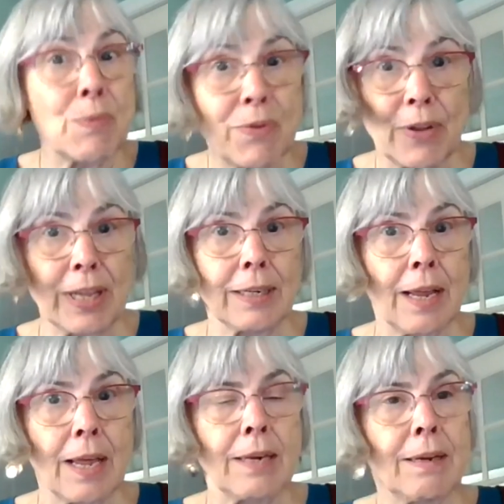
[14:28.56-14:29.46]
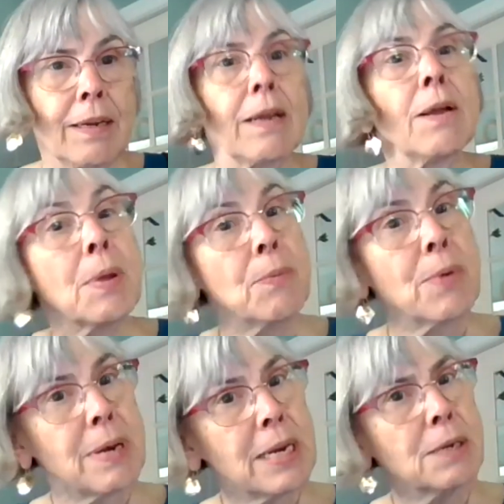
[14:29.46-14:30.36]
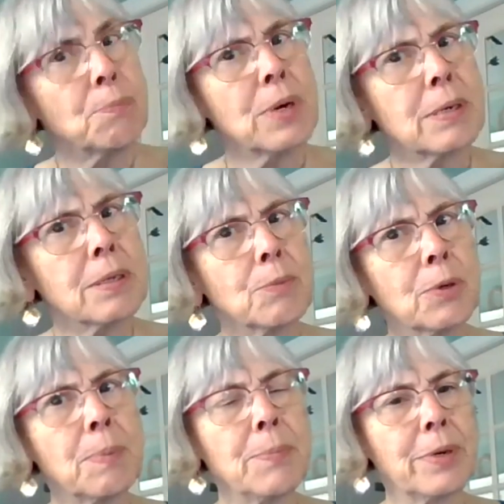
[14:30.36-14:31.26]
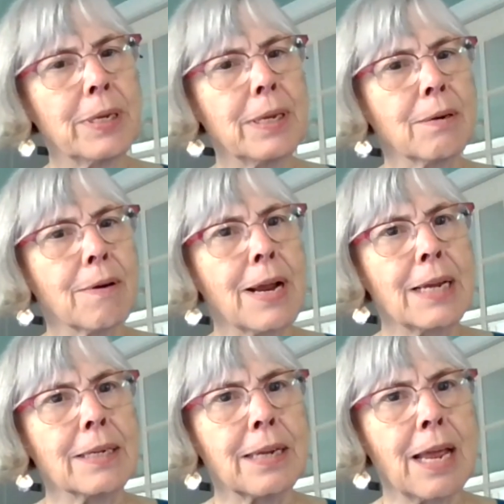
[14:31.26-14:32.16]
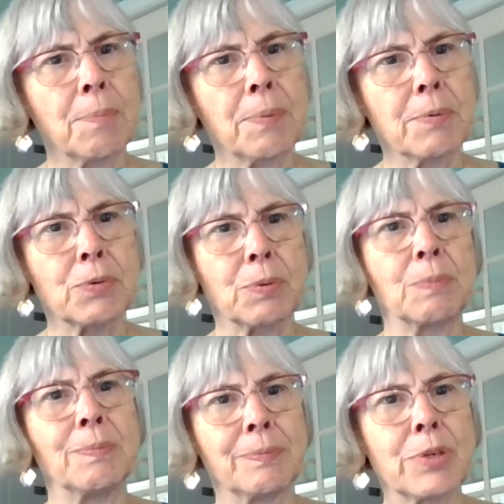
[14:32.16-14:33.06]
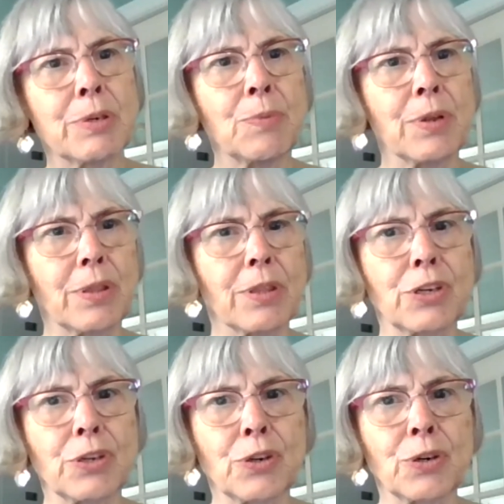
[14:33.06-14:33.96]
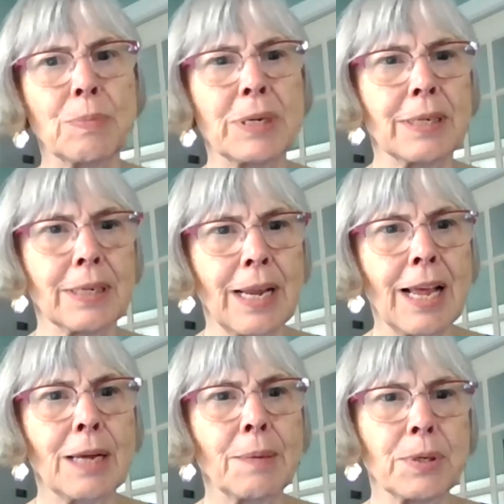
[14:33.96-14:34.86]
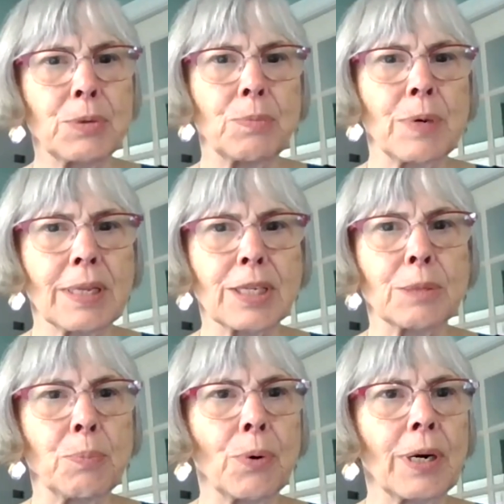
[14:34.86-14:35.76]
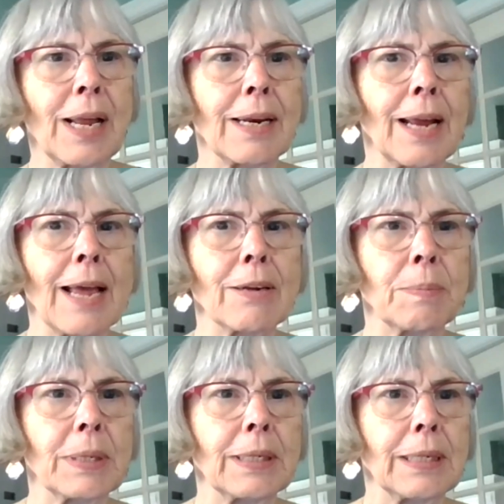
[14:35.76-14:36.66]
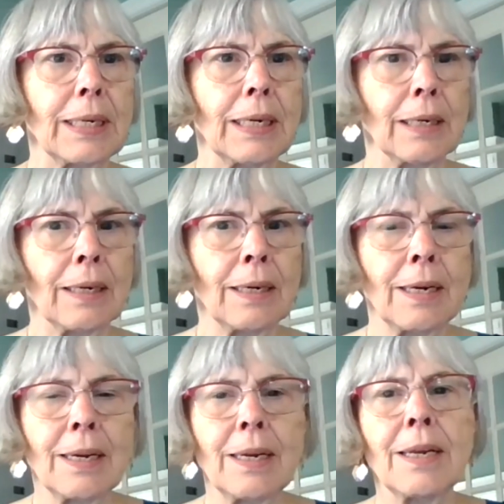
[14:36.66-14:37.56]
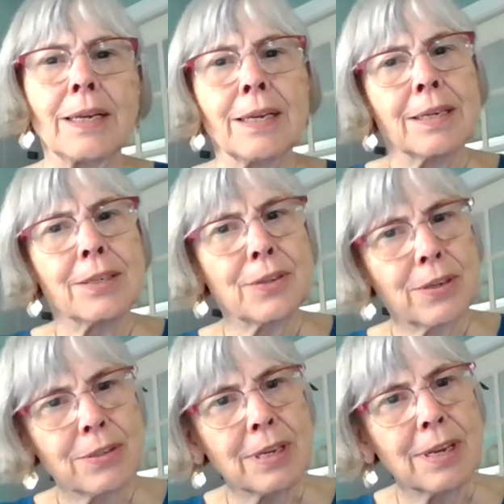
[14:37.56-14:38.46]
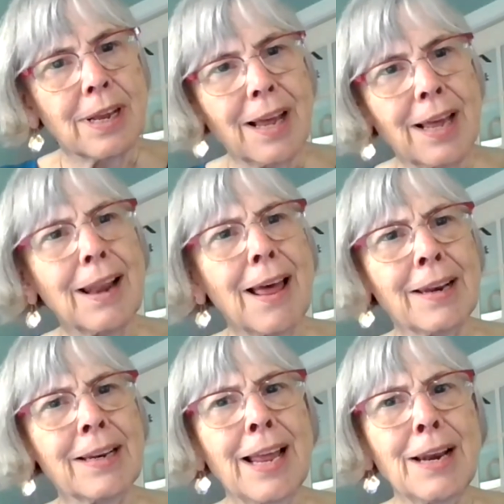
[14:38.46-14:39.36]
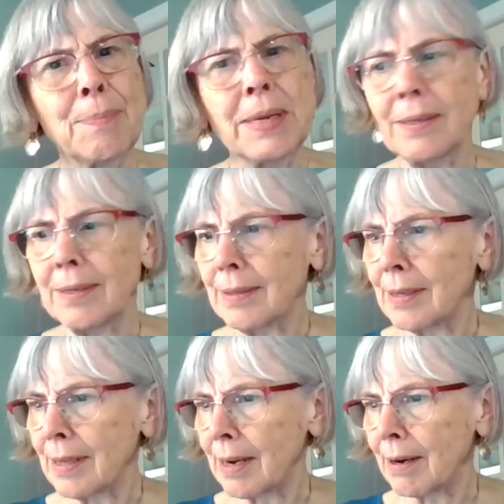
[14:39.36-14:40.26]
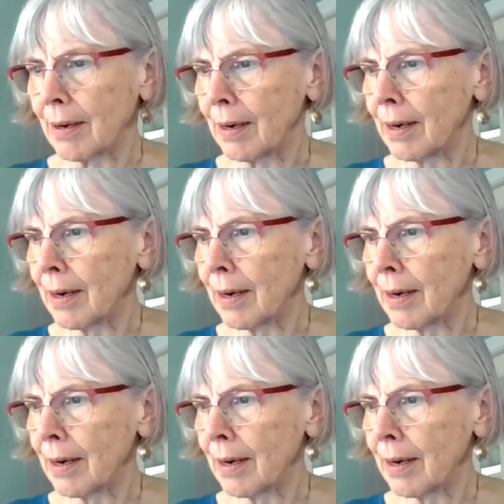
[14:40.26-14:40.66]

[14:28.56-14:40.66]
we fail again, we need to bring some more people in around to help us with the discernment, help us with support and accountability. So there's a lot of pieces in there.